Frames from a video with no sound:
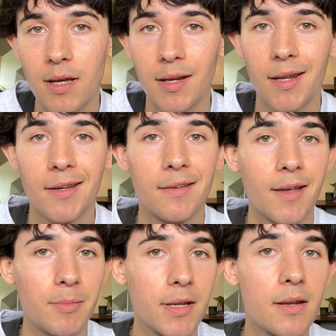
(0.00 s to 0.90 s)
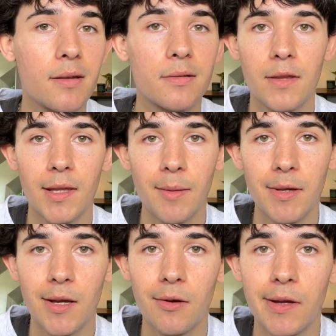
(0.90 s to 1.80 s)
and get accepted, then let me
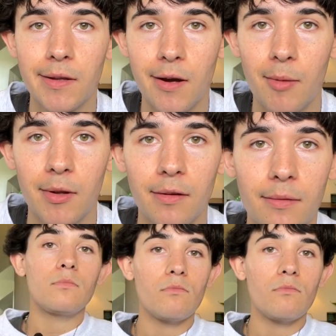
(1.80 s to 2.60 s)
know in the comments.